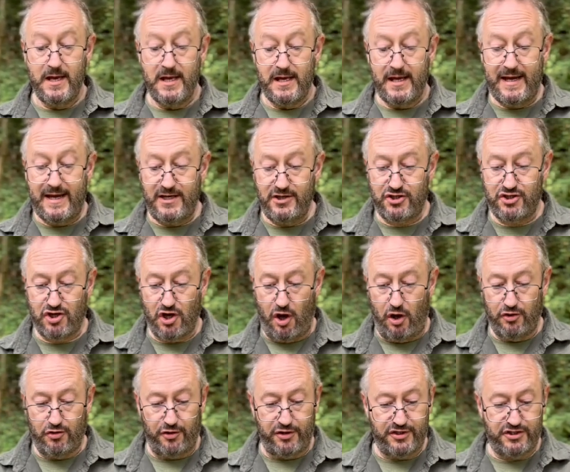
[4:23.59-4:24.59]
Each child
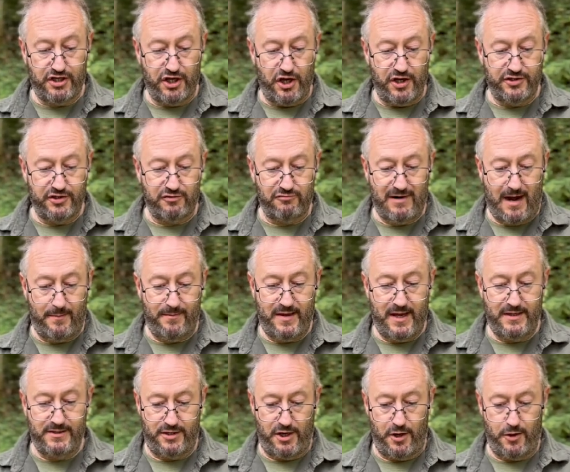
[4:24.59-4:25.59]
got a turn to wrap their
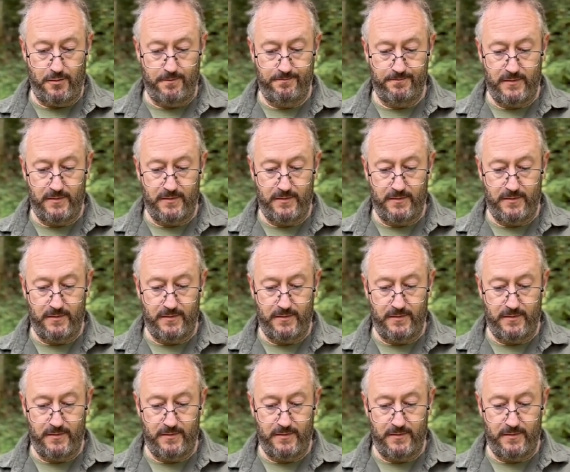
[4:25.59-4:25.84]
dough.